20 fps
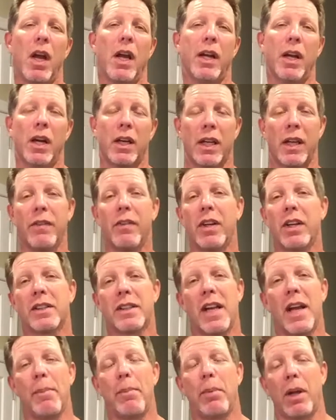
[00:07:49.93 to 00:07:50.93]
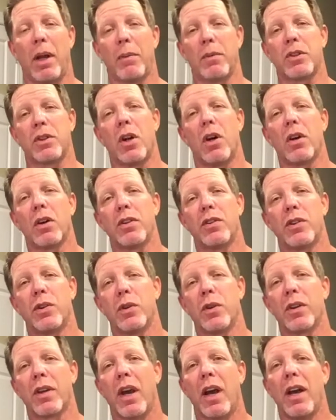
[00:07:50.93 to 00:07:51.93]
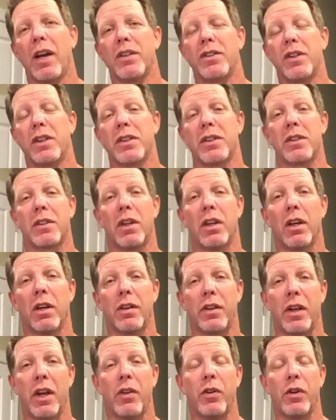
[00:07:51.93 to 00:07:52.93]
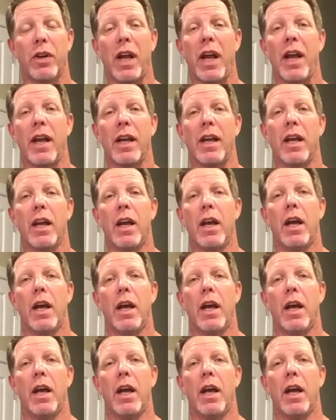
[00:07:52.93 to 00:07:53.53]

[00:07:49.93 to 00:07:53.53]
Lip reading: Now I'll give you an example. I was talking to a guy just the other day,